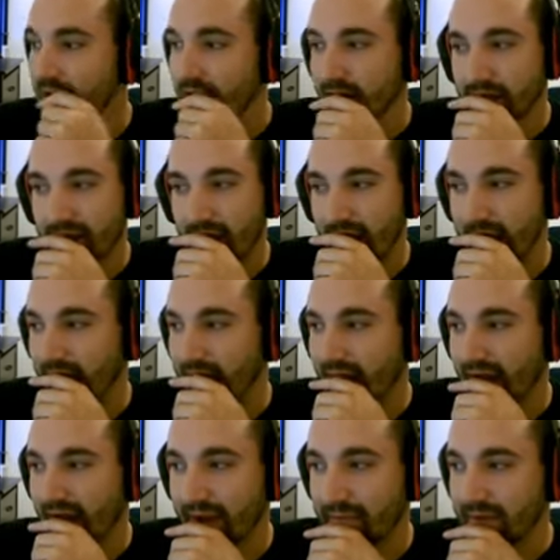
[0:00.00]
Yeah,
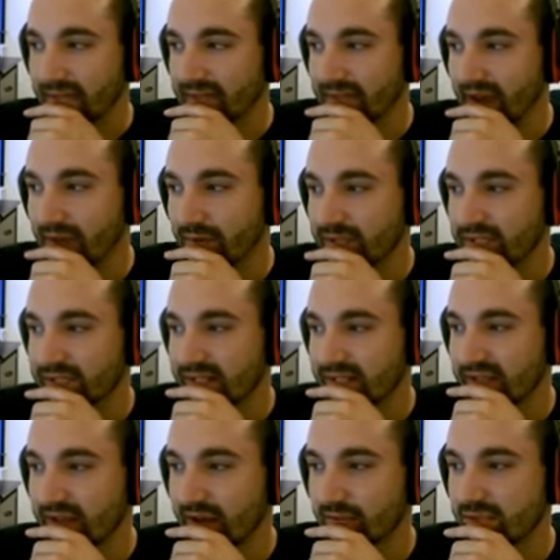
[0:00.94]
I mean, that
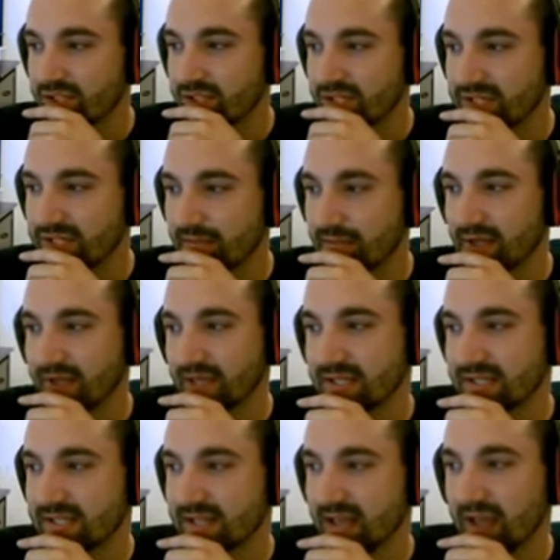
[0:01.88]
was just the
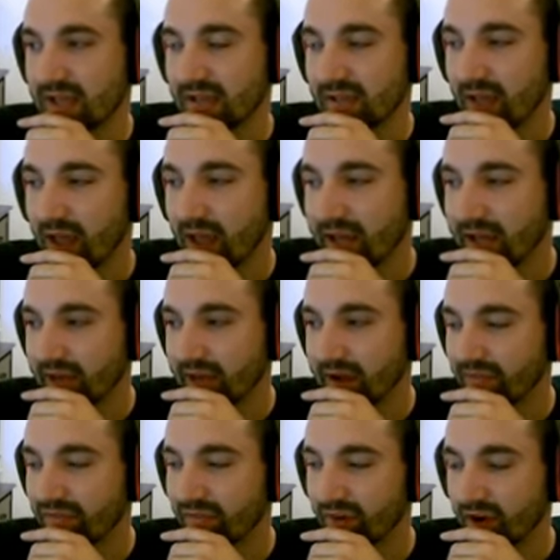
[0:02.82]
biggest thing. Like,
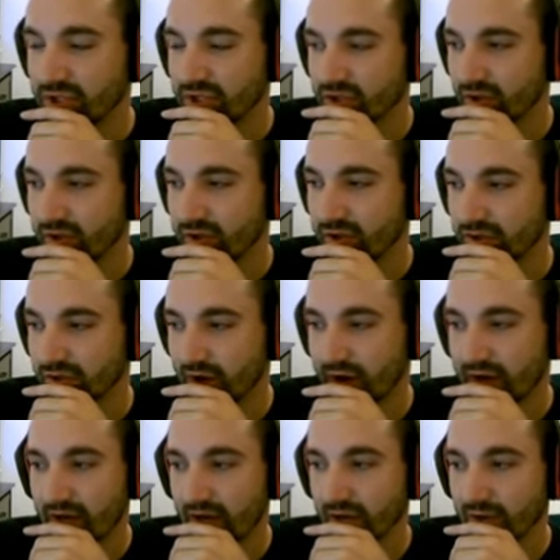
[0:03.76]
Fudge looked
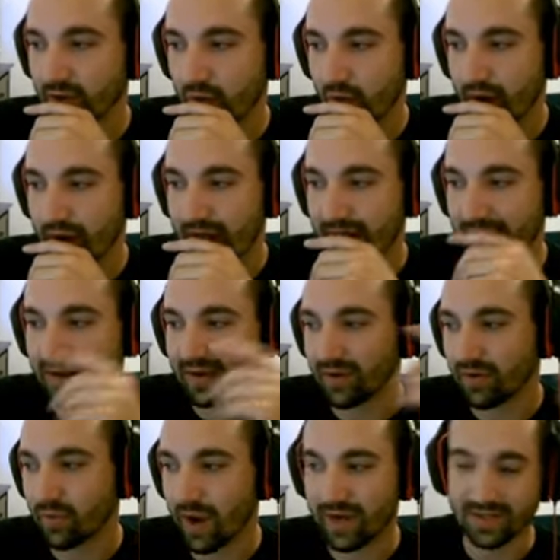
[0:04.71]
great on the Gwen.
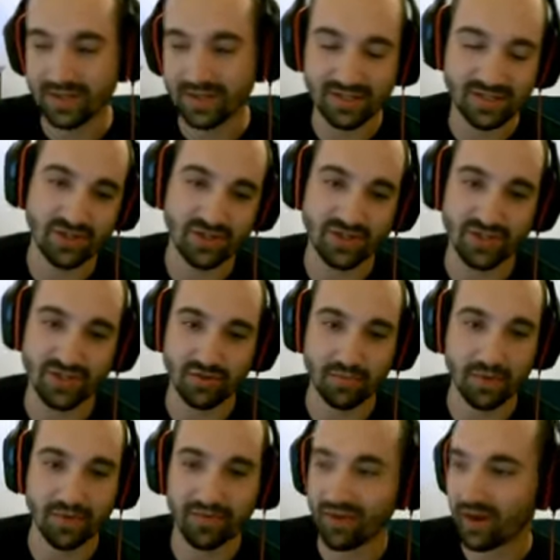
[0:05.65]
Gwen is just
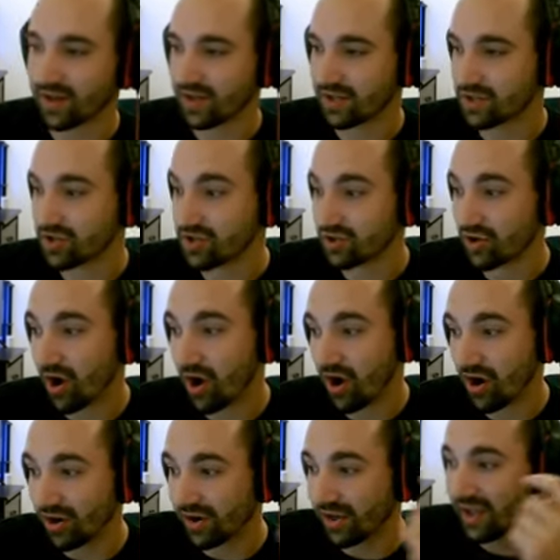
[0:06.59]
super fucking
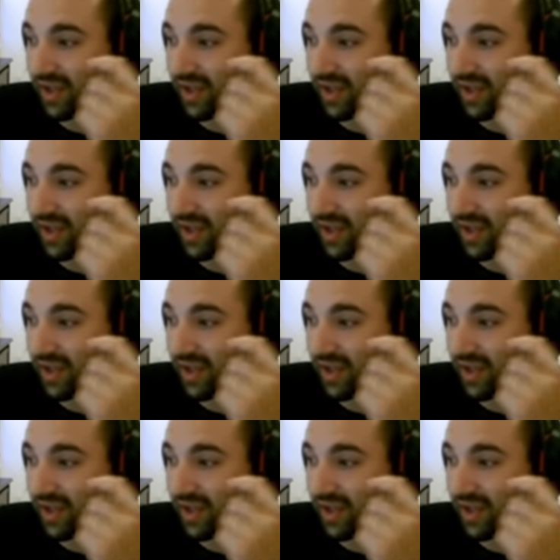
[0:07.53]
strong.